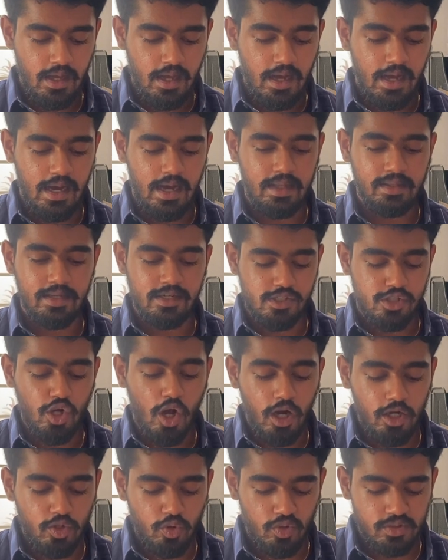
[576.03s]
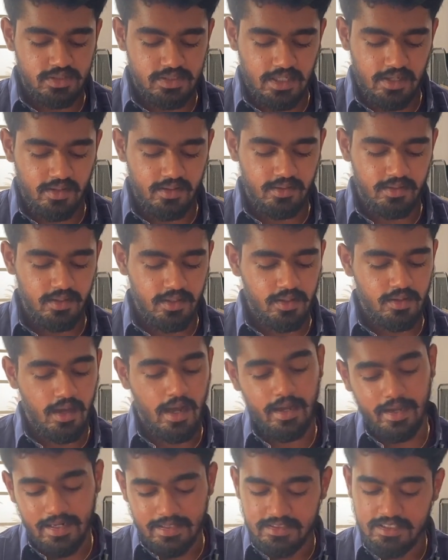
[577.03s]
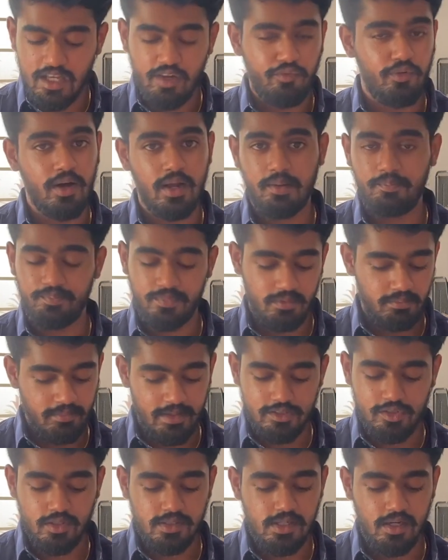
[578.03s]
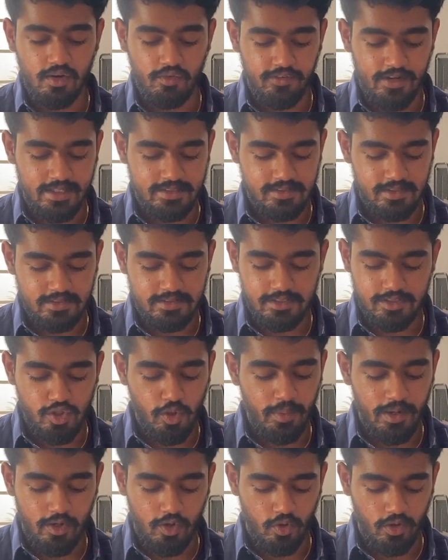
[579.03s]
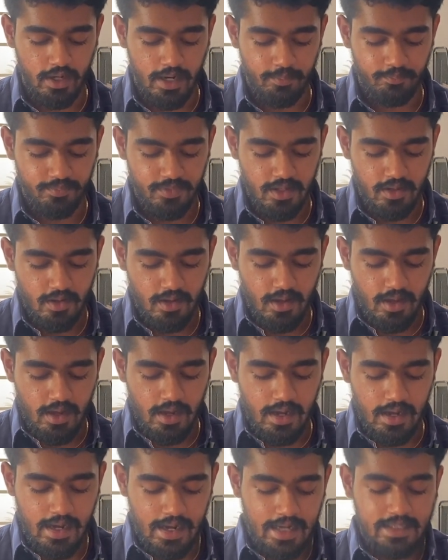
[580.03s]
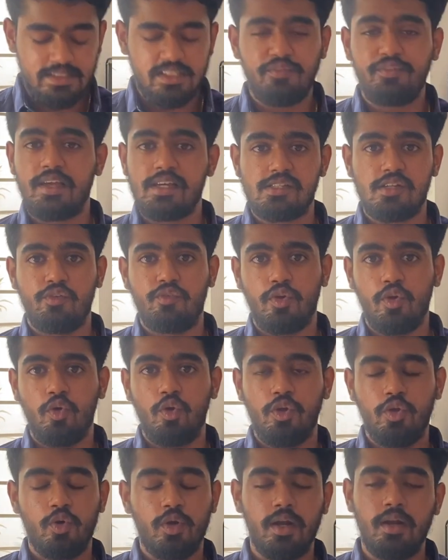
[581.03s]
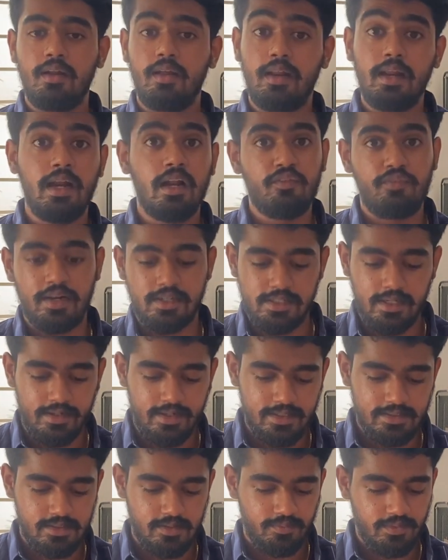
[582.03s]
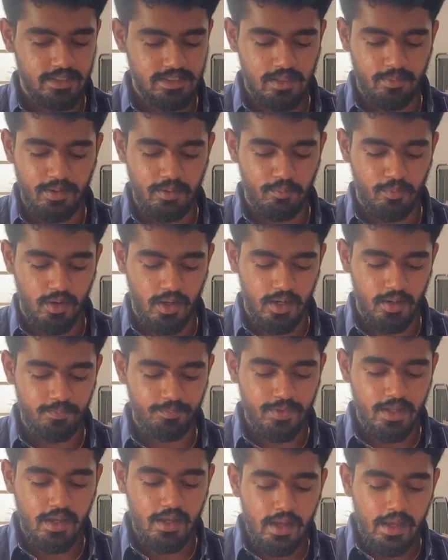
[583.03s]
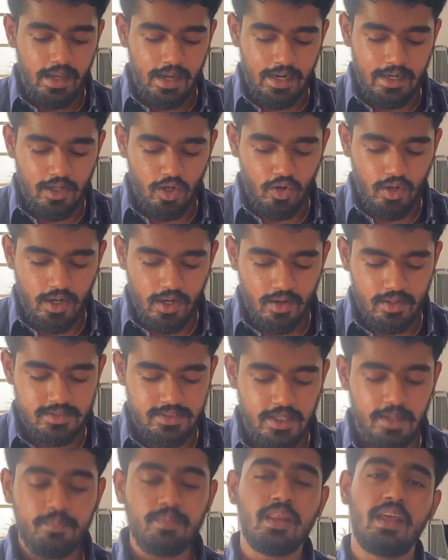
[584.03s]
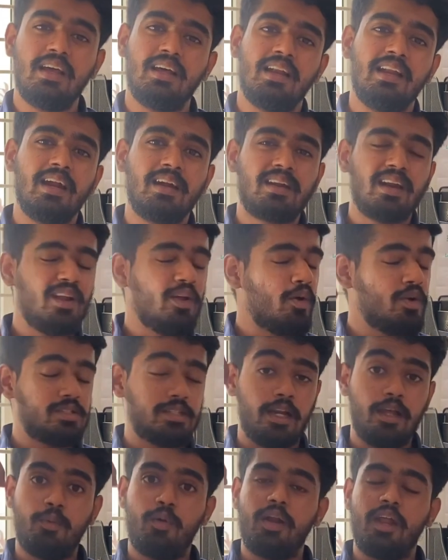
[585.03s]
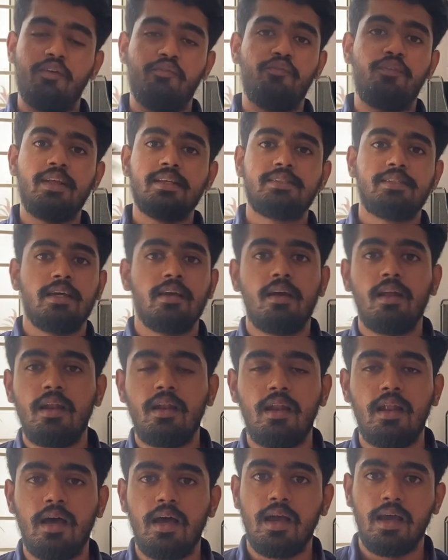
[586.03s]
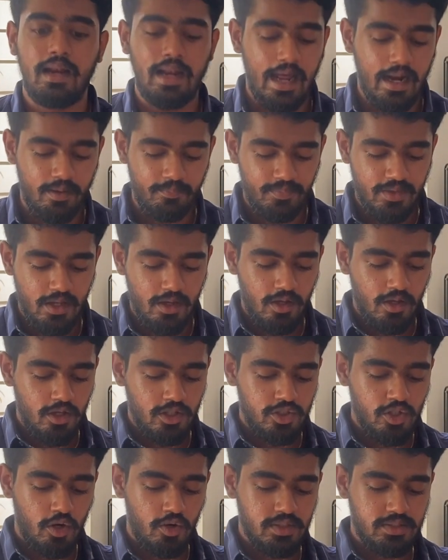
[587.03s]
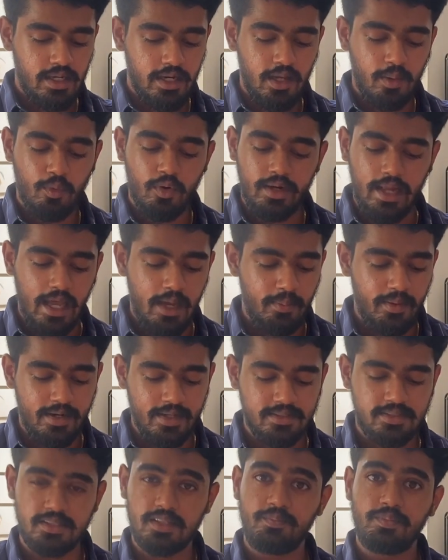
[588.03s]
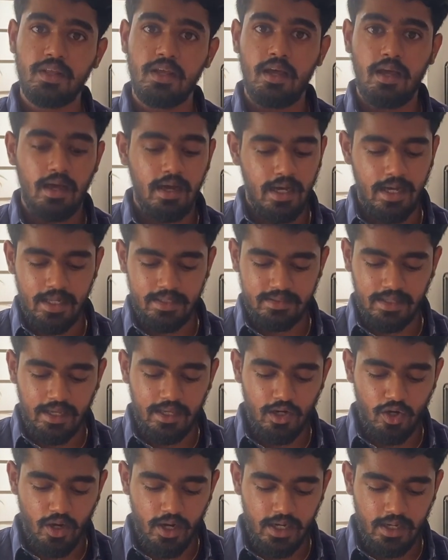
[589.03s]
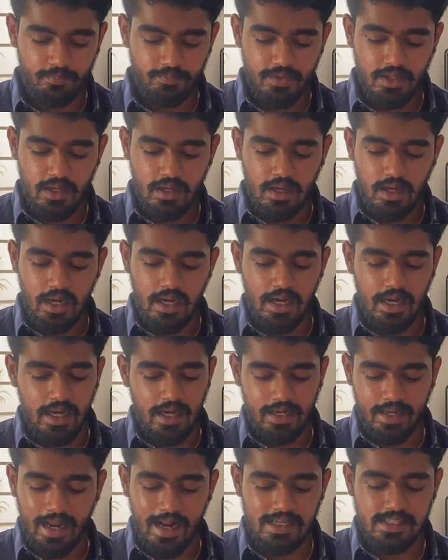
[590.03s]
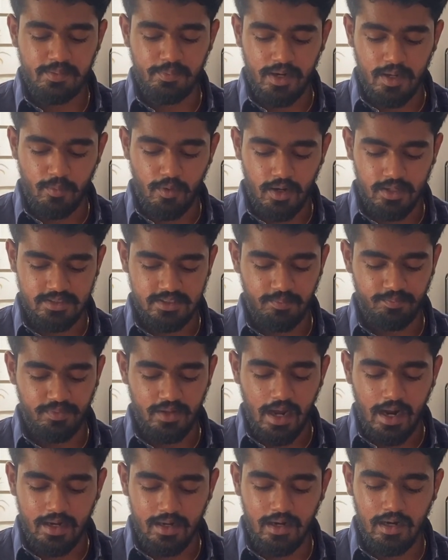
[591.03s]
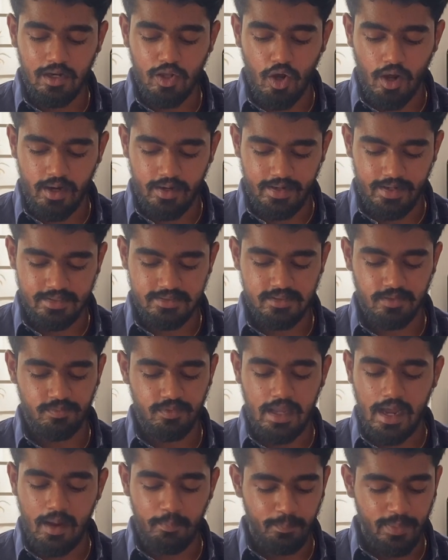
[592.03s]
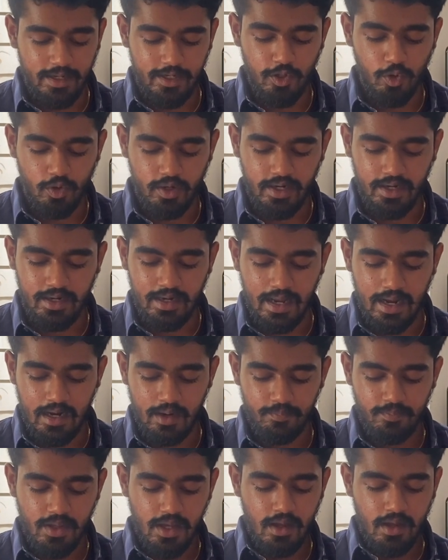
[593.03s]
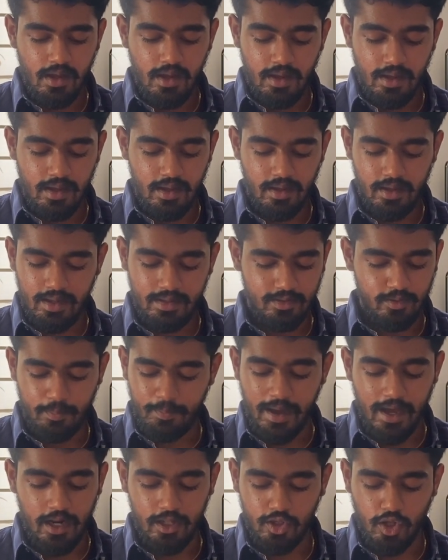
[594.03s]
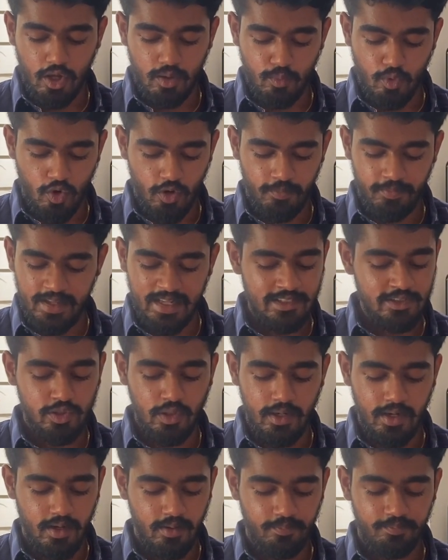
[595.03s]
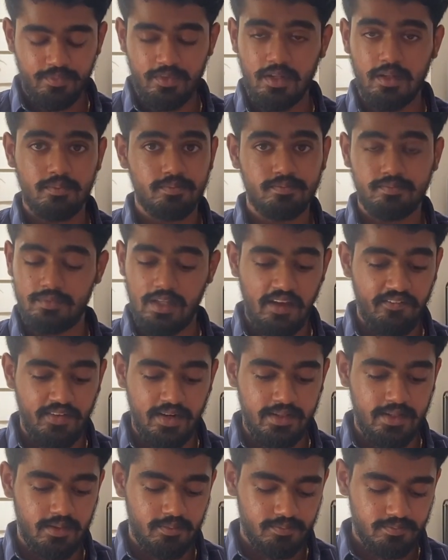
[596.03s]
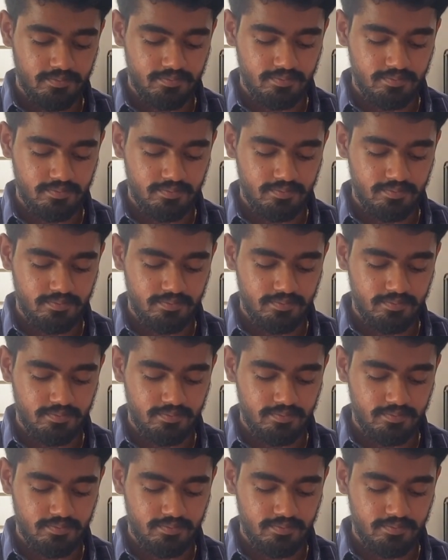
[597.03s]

Then short notes, again, GFR, micturition reflex, cystometrogram, acidification of urine, renal function test. This will be important. Endocrinology, literally you have to study about every single gland. So you have to study about diabetes, thyroid, calcium metabolism, adrenal cortex, pituitary gland, parathormone, insulin, everything.